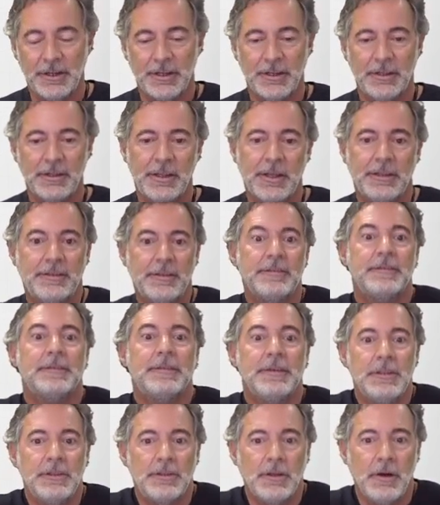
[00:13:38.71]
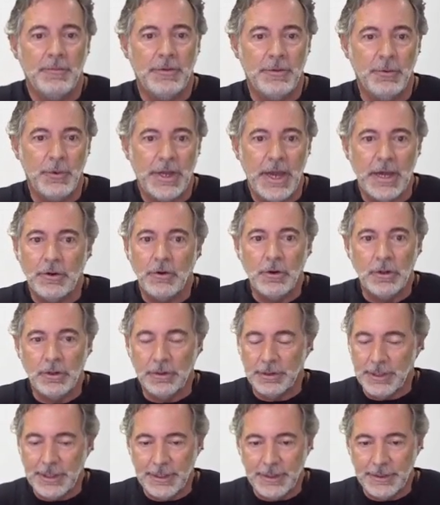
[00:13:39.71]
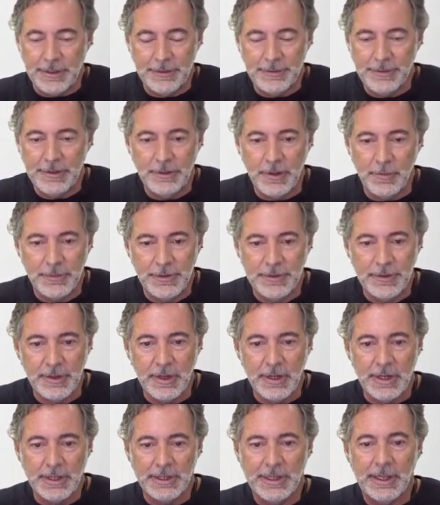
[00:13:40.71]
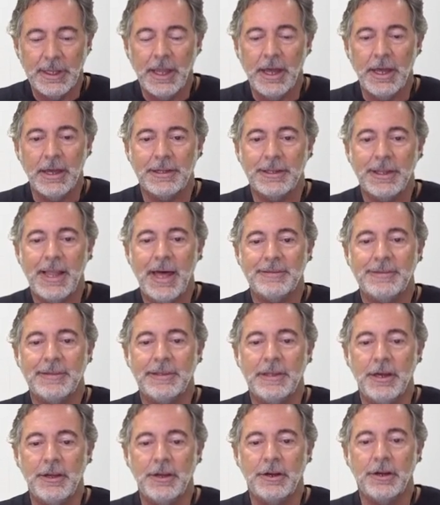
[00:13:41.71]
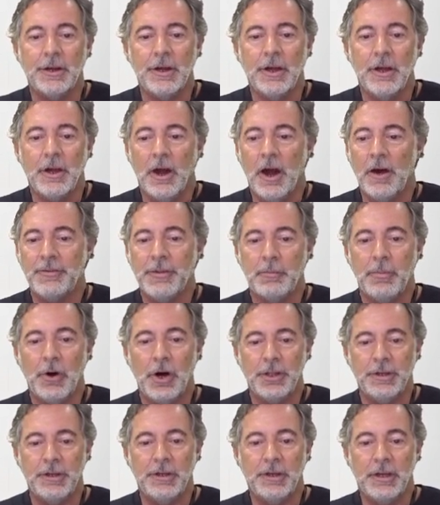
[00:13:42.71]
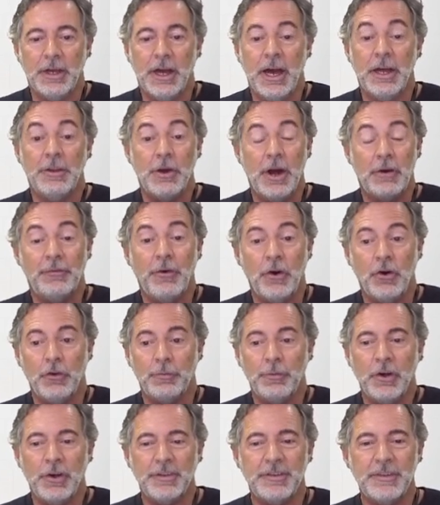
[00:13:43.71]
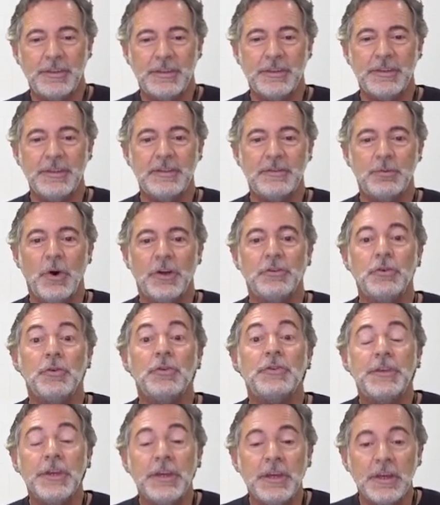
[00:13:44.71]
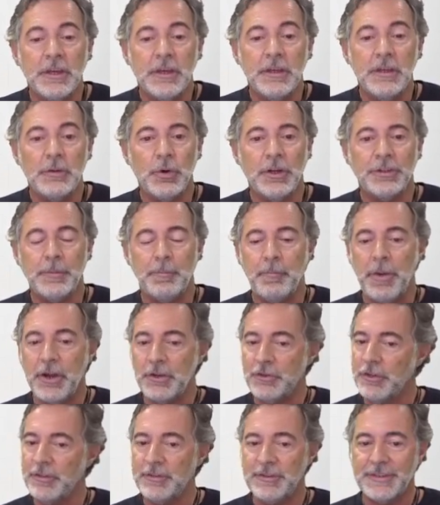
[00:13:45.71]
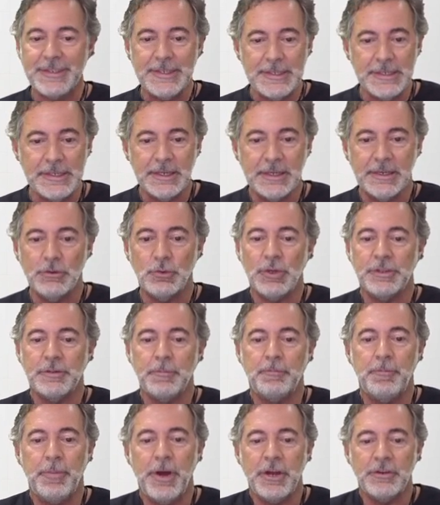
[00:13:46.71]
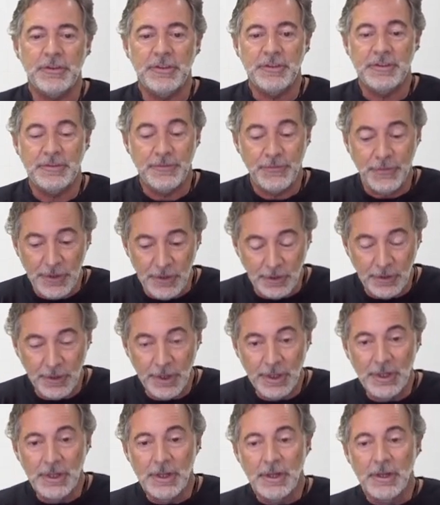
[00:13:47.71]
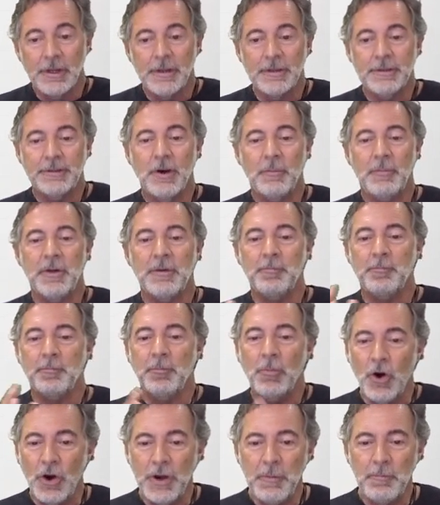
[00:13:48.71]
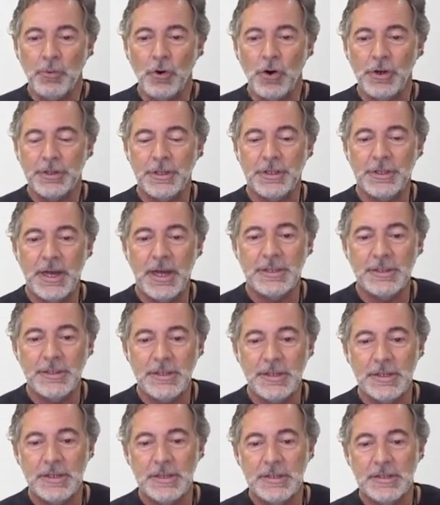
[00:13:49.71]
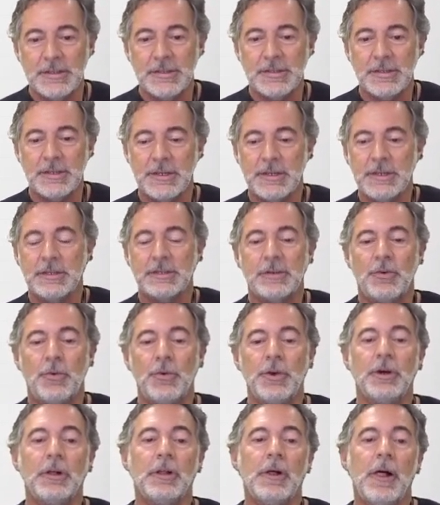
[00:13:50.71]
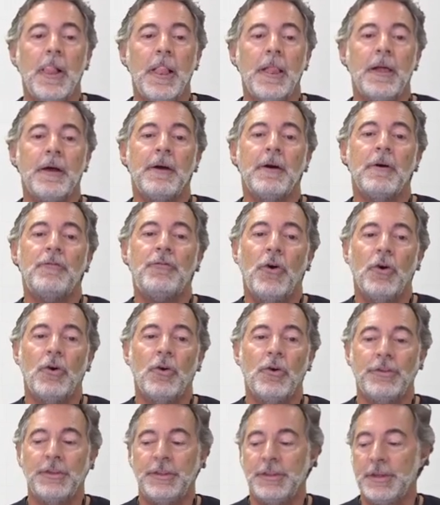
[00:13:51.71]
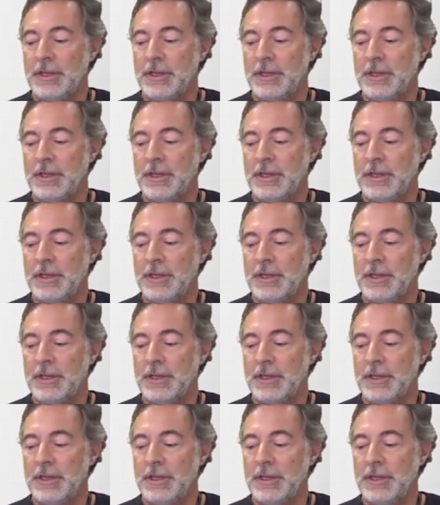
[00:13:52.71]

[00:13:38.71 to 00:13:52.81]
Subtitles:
that the symptoms, we can call the symptoms, the last layer of the body, and you are focused because it is what you see, is what the patients see, is what the patients feel. So, but more important than this is real focus in